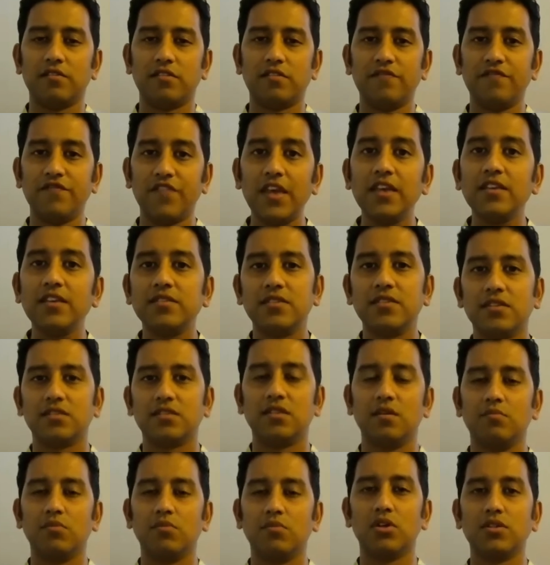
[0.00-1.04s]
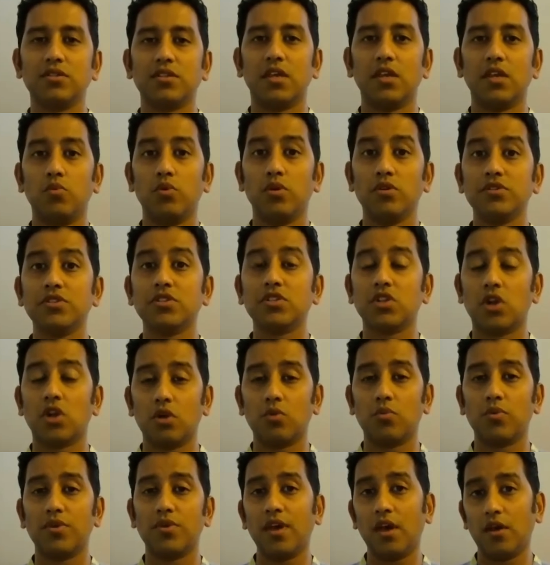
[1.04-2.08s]
the phase system looks like we'll
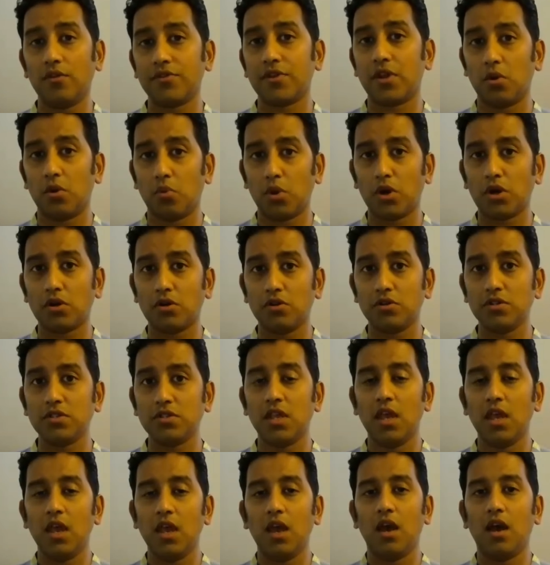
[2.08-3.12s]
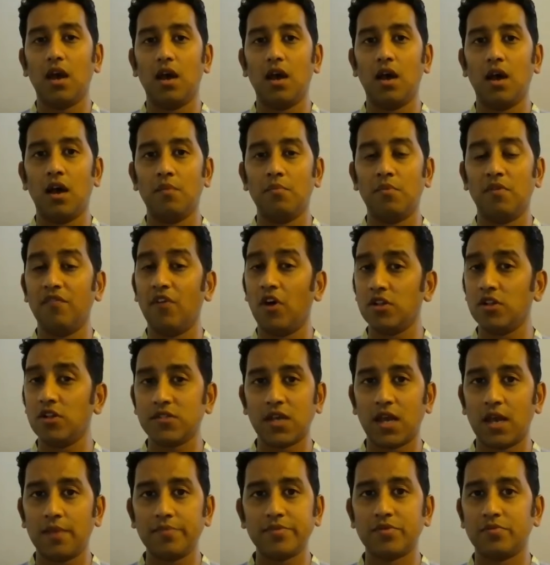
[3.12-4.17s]
start with healthcare workers of all
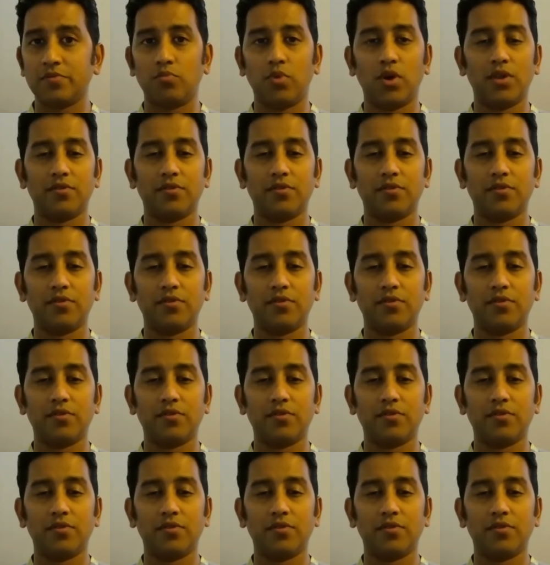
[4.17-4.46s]
types,